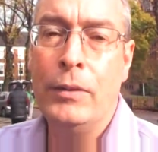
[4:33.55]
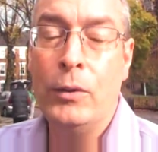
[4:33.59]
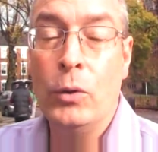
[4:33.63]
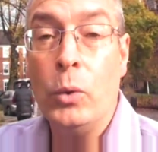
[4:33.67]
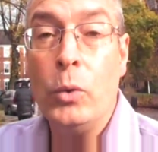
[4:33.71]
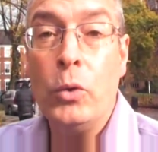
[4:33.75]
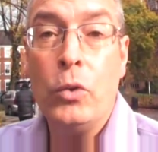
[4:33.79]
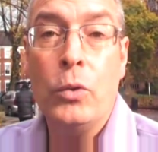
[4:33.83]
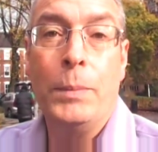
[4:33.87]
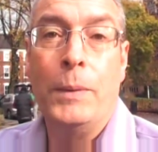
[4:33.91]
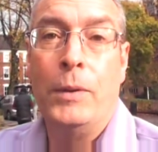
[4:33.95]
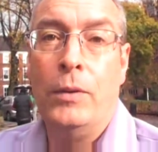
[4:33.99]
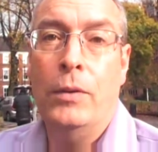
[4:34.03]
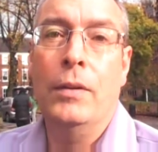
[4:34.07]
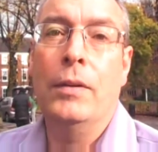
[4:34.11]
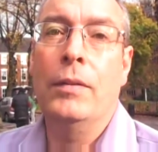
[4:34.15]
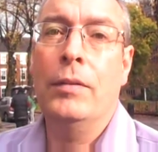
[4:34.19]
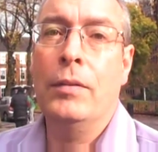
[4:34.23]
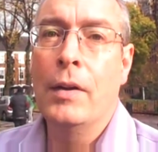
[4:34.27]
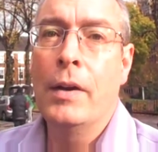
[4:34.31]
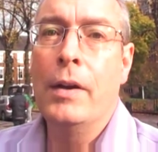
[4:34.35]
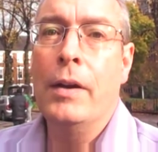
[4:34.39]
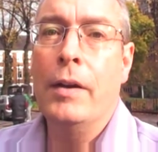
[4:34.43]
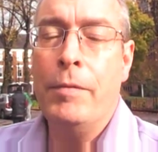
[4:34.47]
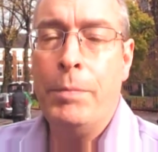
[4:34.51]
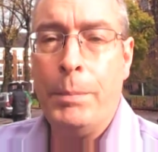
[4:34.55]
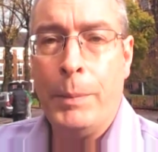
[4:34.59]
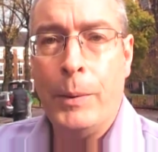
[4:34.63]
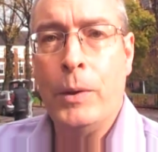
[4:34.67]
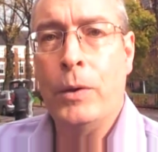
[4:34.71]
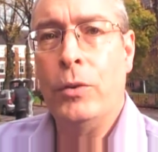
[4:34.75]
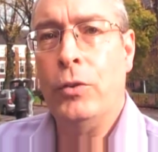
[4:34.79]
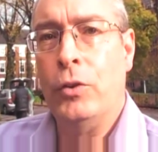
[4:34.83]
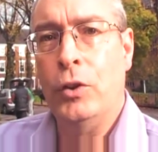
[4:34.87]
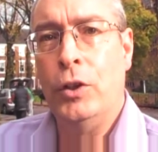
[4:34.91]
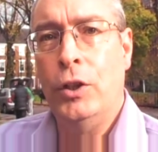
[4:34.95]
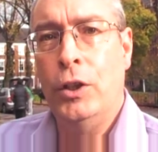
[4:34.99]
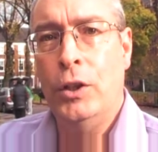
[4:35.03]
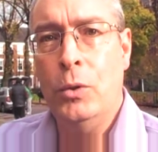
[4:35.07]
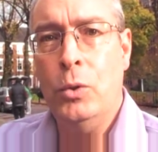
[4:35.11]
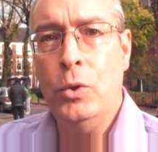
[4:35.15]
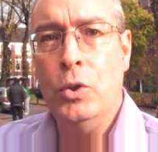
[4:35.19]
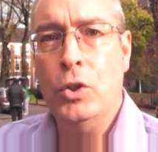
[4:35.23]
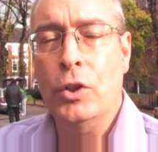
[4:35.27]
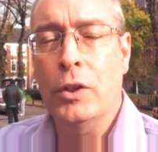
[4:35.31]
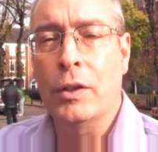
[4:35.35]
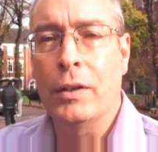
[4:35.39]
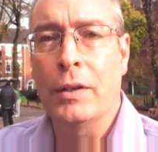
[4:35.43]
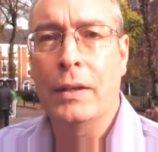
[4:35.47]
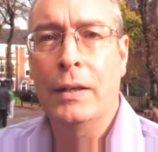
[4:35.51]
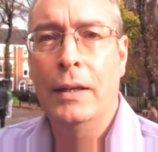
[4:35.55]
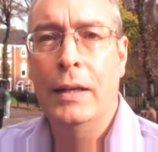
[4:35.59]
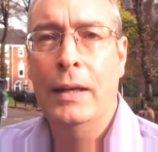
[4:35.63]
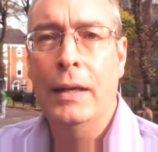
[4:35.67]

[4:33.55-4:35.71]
auspices of persecution.